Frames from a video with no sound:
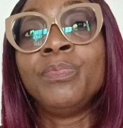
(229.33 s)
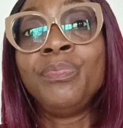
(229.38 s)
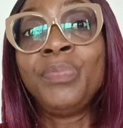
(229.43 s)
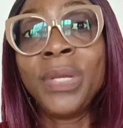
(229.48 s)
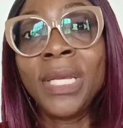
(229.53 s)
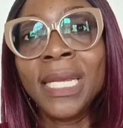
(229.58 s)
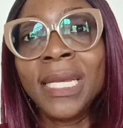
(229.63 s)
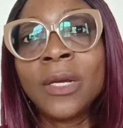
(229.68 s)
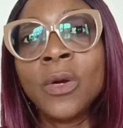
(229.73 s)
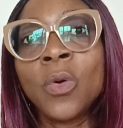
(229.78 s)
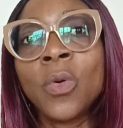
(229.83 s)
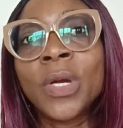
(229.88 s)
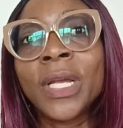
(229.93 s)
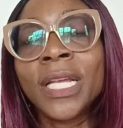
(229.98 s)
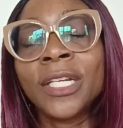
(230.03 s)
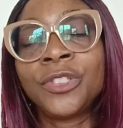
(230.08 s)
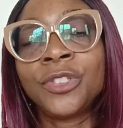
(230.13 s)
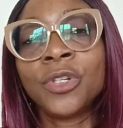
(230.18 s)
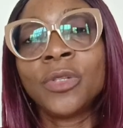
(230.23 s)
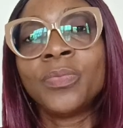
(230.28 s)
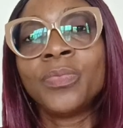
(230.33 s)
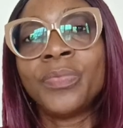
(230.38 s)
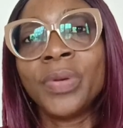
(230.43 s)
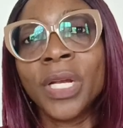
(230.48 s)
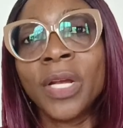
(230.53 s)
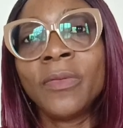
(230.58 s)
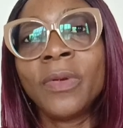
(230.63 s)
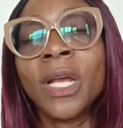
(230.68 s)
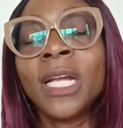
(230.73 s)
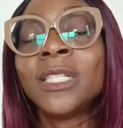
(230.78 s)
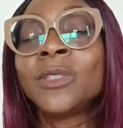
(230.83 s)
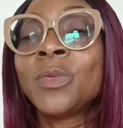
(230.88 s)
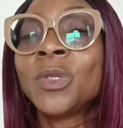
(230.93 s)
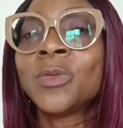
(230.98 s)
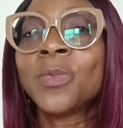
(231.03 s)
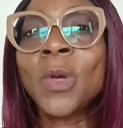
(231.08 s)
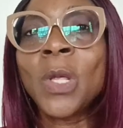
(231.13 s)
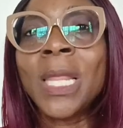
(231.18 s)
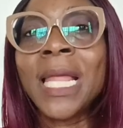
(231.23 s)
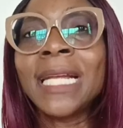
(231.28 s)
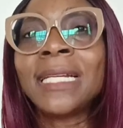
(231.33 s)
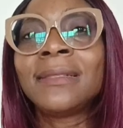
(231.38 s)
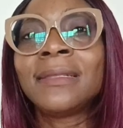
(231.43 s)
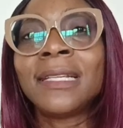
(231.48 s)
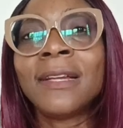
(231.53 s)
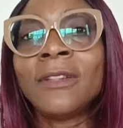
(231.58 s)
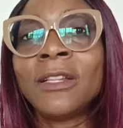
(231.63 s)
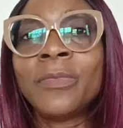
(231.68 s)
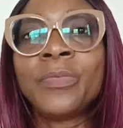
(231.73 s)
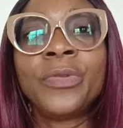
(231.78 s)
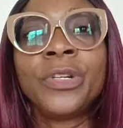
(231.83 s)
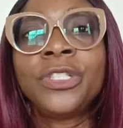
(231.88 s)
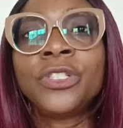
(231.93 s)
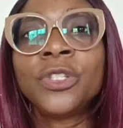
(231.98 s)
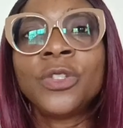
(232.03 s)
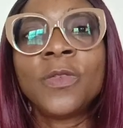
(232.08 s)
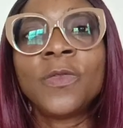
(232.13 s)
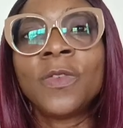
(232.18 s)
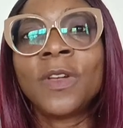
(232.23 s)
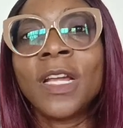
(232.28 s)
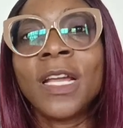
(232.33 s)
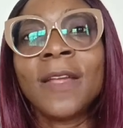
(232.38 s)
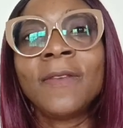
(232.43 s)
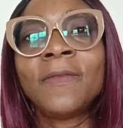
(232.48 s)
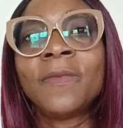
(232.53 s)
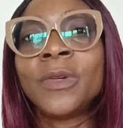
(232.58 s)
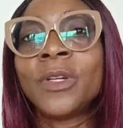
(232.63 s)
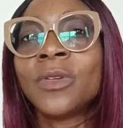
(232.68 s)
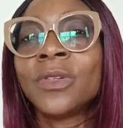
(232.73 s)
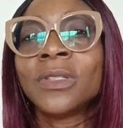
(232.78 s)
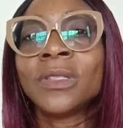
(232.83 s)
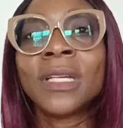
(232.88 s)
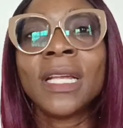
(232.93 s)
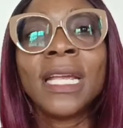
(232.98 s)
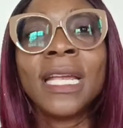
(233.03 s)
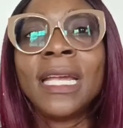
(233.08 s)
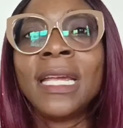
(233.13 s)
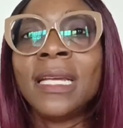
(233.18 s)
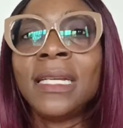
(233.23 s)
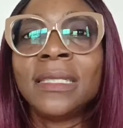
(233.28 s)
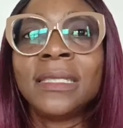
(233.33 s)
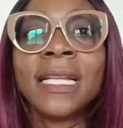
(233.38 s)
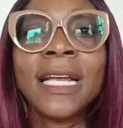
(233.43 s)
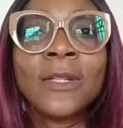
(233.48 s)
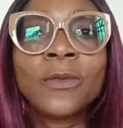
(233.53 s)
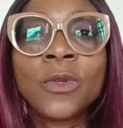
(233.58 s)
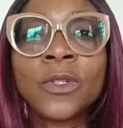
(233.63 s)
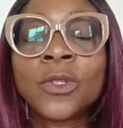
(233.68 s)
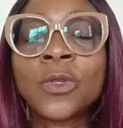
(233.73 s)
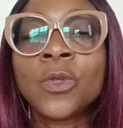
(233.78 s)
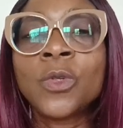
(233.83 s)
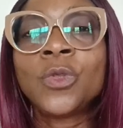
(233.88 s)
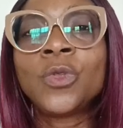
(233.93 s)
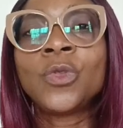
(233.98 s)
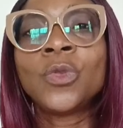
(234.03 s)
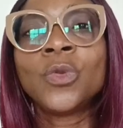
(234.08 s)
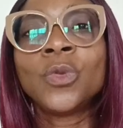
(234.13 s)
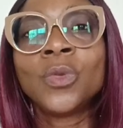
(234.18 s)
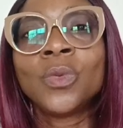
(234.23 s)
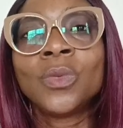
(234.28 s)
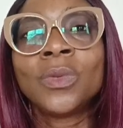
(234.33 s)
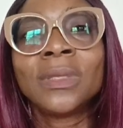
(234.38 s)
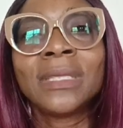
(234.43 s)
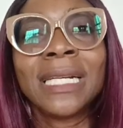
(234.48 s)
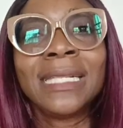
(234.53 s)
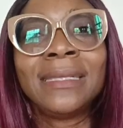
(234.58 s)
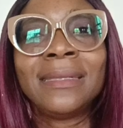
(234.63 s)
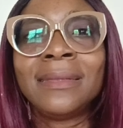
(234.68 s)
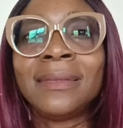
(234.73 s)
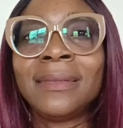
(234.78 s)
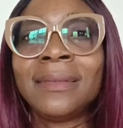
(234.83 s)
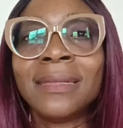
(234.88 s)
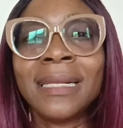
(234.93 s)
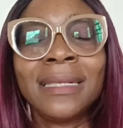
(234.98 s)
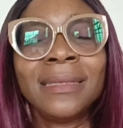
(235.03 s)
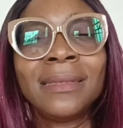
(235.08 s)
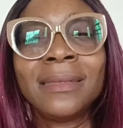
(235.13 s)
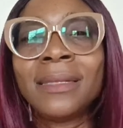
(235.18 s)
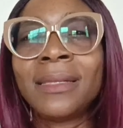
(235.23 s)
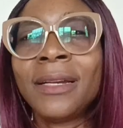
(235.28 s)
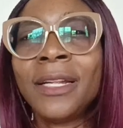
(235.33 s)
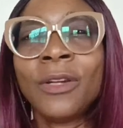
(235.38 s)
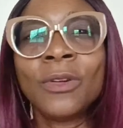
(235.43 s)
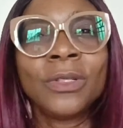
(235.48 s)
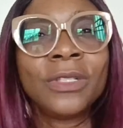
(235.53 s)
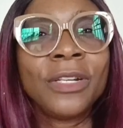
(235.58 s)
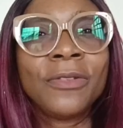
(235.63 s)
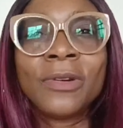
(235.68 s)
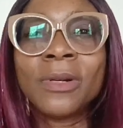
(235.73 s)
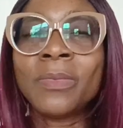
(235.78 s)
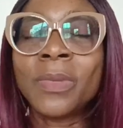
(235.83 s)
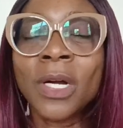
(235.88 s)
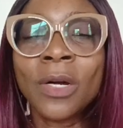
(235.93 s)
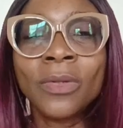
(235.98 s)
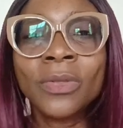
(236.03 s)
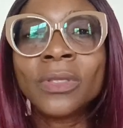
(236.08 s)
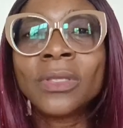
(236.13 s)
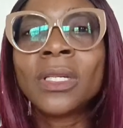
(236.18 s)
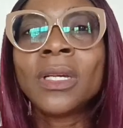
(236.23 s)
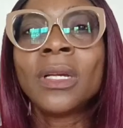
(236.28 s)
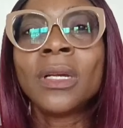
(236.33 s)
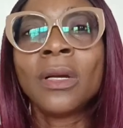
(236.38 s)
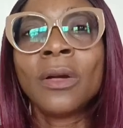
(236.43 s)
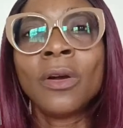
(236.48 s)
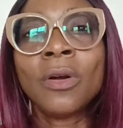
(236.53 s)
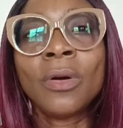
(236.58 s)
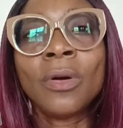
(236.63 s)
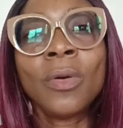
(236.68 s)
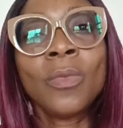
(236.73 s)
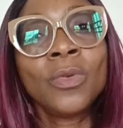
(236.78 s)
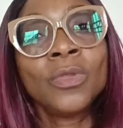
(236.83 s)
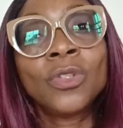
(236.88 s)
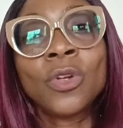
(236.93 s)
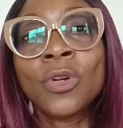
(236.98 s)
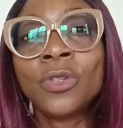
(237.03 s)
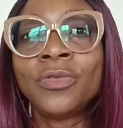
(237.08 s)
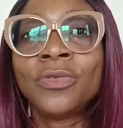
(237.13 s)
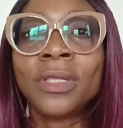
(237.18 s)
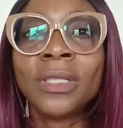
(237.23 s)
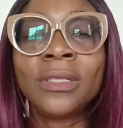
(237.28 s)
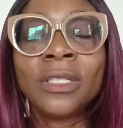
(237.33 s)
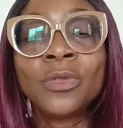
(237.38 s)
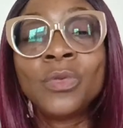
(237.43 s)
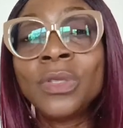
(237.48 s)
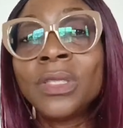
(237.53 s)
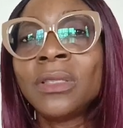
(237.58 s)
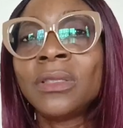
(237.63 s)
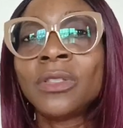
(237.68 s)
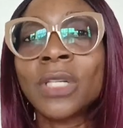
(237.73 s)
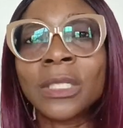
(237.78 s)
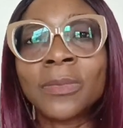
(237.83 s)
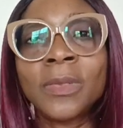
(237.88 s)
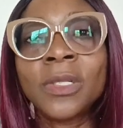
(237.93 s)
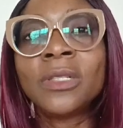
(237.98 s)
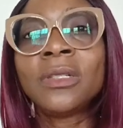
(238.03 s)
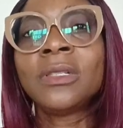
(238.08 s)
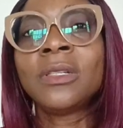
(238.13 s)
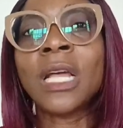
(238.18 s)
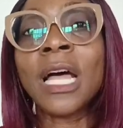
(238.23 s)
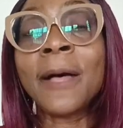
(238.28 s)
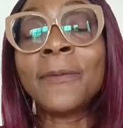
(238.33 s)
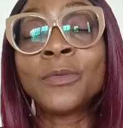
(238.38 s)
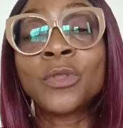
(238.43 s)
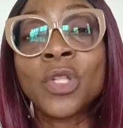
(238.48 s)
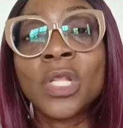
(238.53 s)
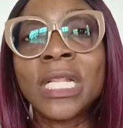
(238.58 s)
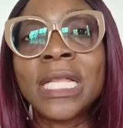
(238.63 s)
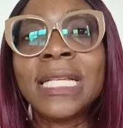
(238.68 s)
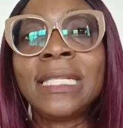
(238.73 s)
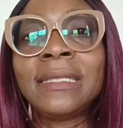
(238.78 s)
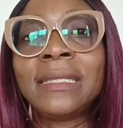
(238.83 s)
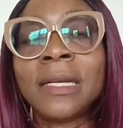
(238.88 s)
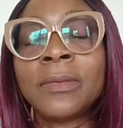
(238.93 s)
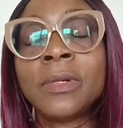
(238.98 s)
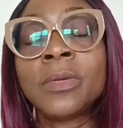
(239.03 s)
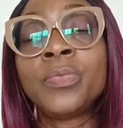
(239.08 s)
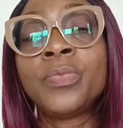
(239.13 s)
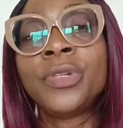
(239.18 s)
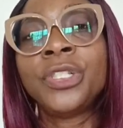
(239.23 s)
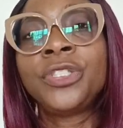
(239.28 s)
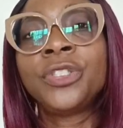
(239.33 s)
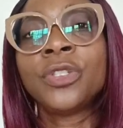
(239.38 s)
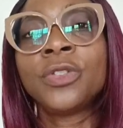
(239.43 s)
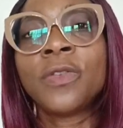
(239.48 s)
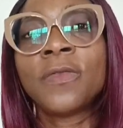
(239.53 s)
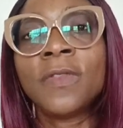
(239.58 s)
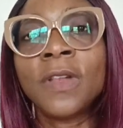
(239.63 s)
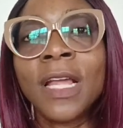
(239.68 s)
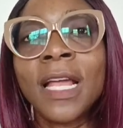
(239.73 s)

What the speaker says: big occasion, burial. It was more like celebration of life, because his dad was close to 93 or thereabouts. Almost 100 years, which is actually absolutely celebration of